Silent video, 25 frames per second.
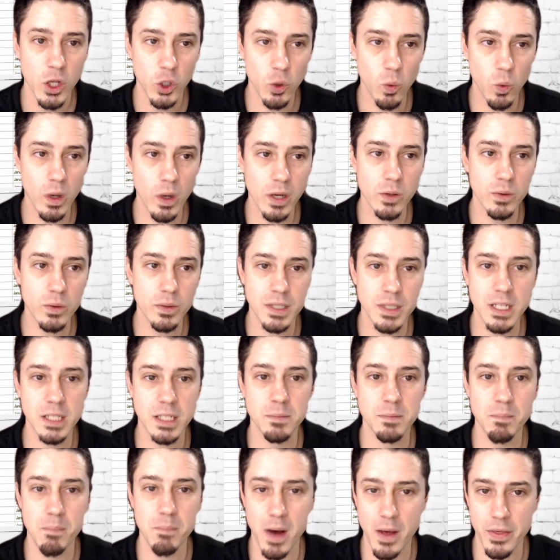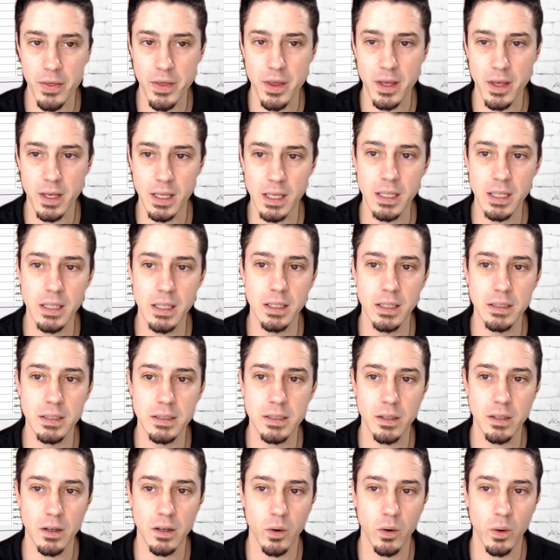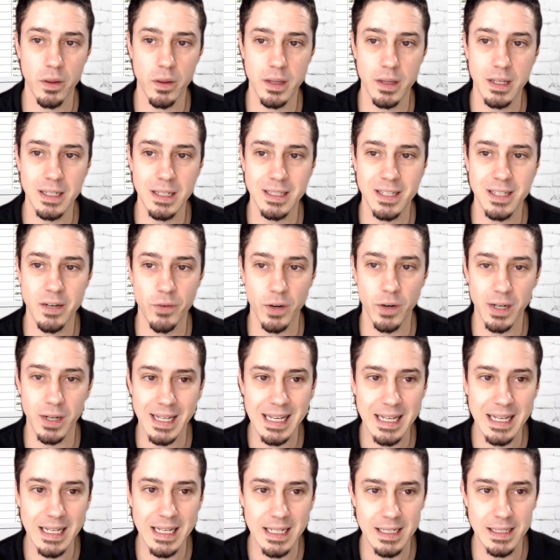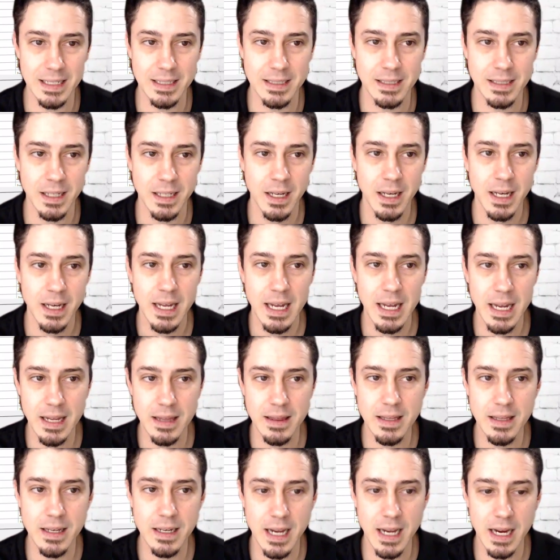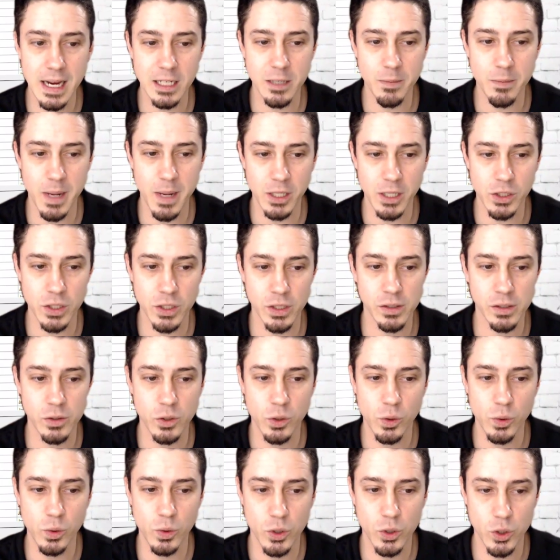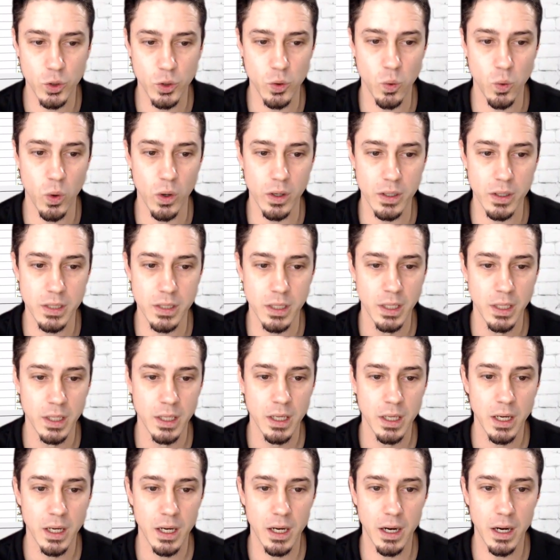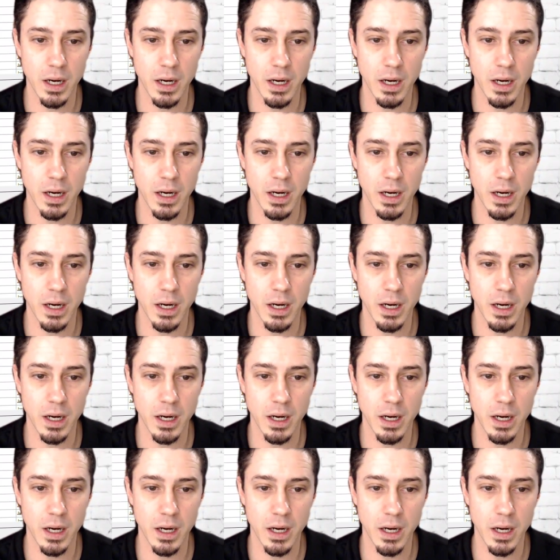you'll want to use these month keys or these different keys in the date dimension to sort